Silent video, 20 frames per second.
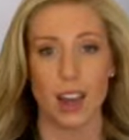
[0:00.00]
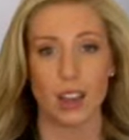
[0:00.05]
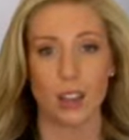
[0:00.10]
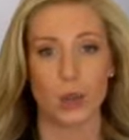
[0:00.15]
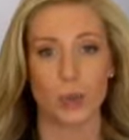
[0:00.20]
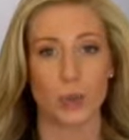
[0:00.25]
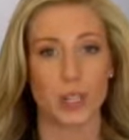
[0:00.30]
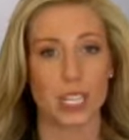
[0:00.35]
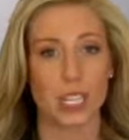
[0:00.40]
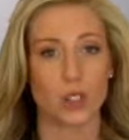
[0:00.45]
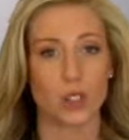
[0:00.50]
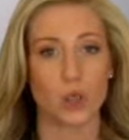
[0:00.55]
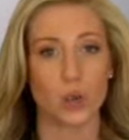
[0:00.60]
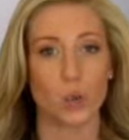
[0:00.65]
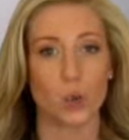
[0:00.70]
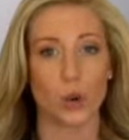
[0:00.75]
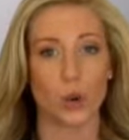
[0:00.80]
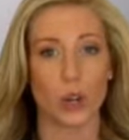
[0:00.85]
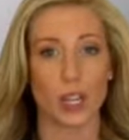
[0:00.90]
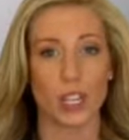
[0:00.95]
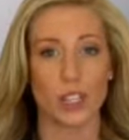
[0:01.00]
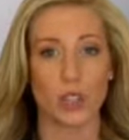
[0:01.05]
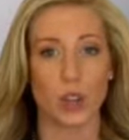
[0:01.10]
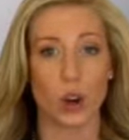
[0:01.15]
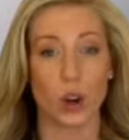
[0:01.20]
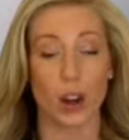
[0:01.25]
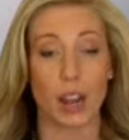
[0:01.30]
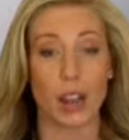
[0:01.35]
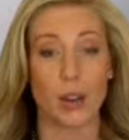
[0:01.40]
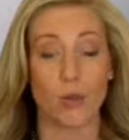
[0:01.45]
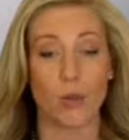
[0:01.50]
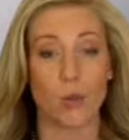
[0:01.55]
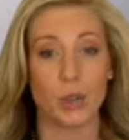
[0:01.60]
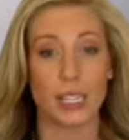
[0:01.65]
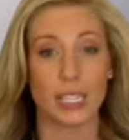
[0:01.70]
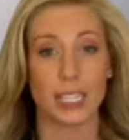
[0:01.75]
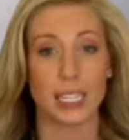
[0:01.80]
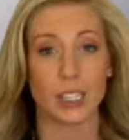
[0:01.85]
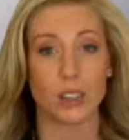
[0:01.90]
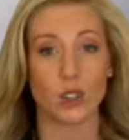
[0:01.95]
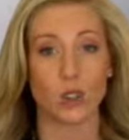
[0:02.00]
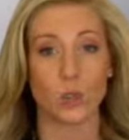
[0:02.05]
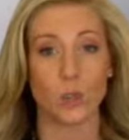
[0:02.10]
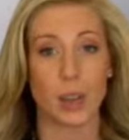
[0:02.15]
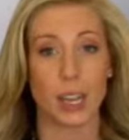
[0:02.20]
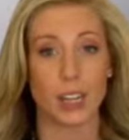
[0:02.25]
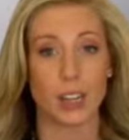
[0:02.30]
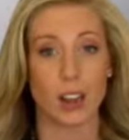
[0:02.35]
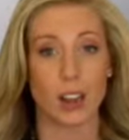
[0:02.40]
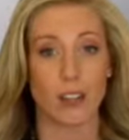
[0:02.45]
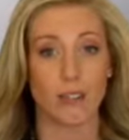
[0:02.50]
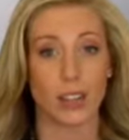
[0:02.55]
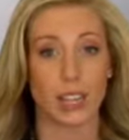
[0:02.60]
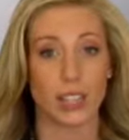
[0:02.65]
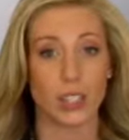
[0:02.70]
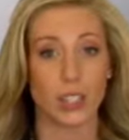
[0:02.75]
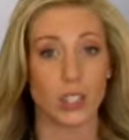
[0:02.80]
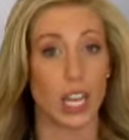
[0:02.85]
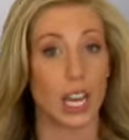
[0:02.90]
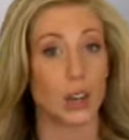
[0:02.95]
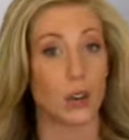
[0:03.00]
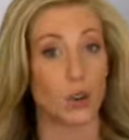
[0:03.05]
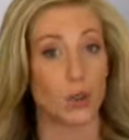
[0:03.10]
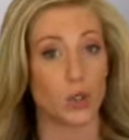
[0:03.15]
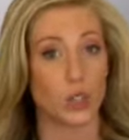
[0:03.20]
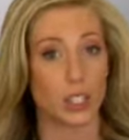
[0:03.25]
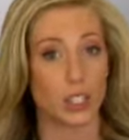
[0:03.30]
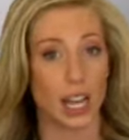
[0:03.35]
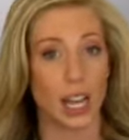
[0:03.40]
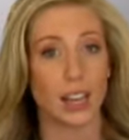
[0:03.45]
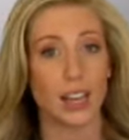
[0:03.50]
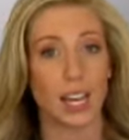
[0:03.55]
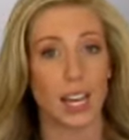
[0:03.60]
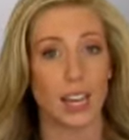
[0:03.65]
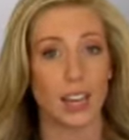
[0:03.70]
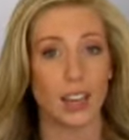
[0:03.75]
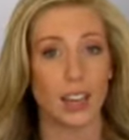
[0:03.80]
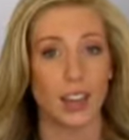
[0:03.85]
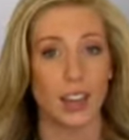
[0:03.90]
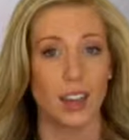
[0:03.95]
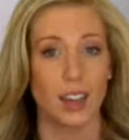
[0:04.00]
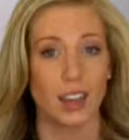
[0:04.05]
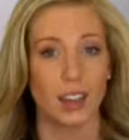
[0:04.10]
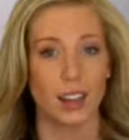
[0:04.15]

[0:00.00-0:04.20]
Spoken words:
Other potential worries are a recent spate of insider selling,